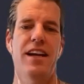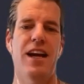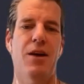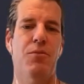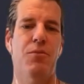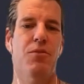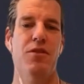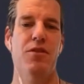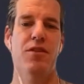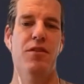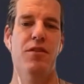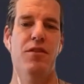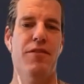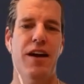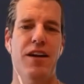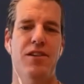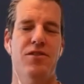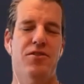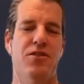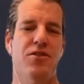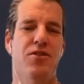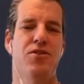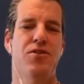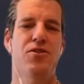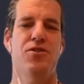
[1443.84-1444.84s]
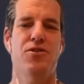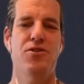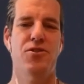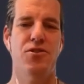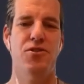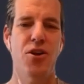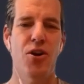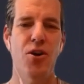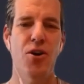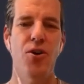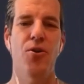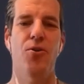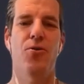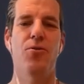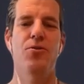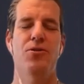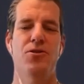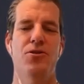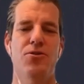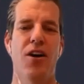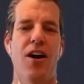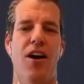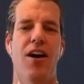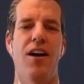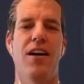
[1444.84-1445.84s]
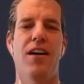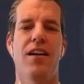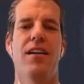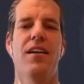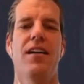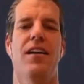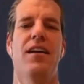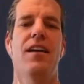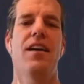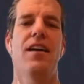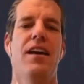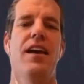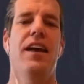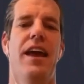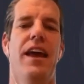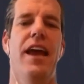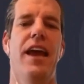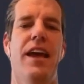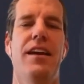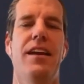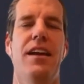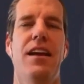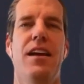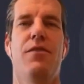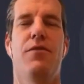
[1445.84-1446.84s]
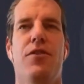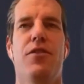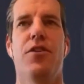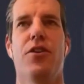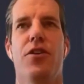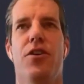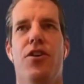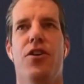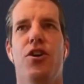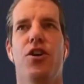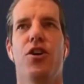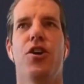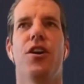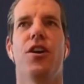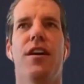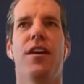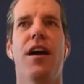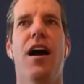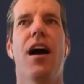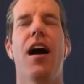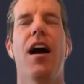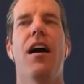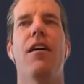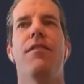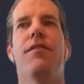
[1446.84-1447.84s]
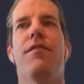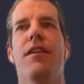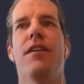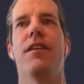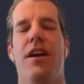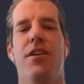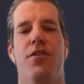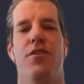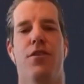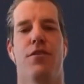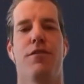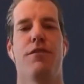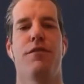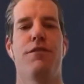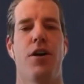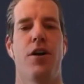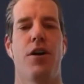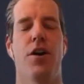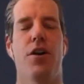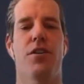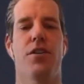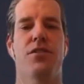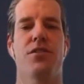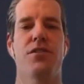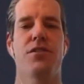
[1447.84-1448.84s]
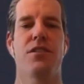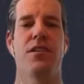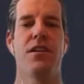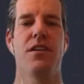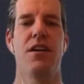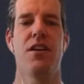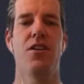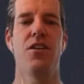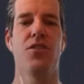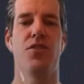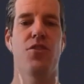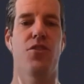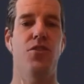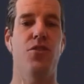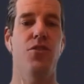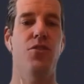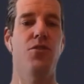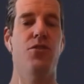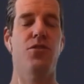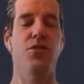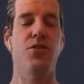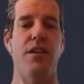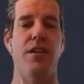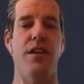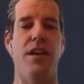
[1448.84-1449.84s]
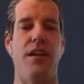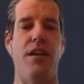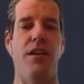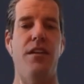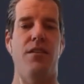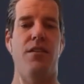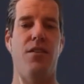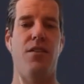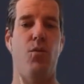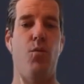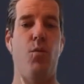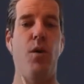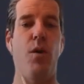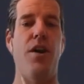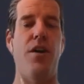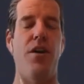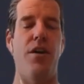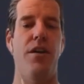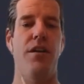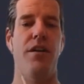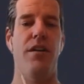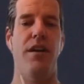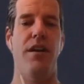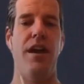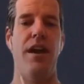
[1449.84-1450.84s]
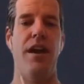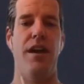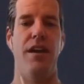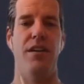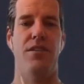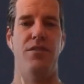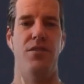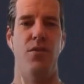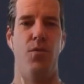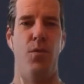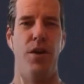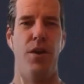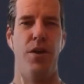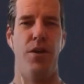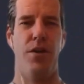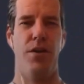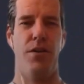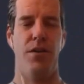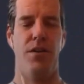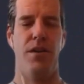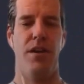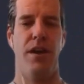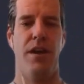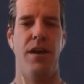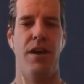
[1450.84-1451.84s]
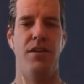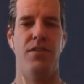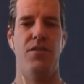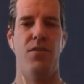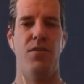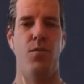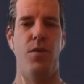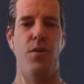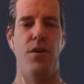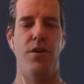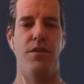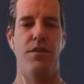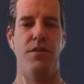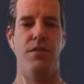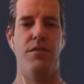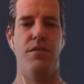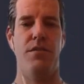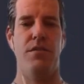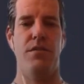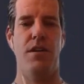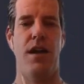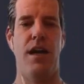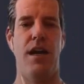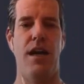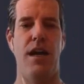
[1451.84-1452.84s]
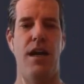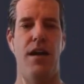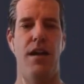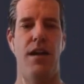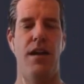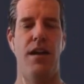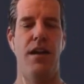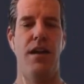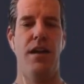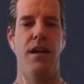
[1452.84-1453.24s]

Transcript: Network effects are so strong. And if you're good enough and you're first, you're usually the winner and it's a winner and it's a winner uh,